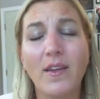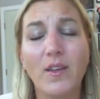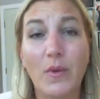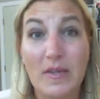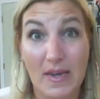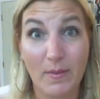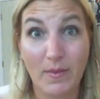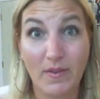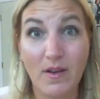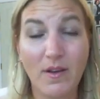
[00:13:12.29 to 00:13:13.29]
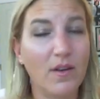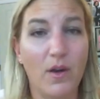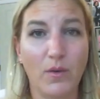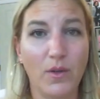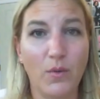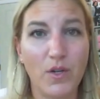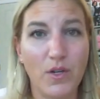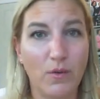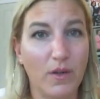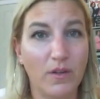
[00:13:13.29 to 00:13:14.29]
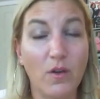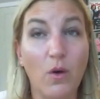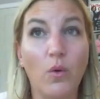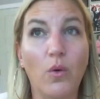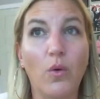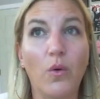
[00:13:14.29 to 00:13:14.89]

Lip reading: you went to Amazon? No, you wouldn't do it. So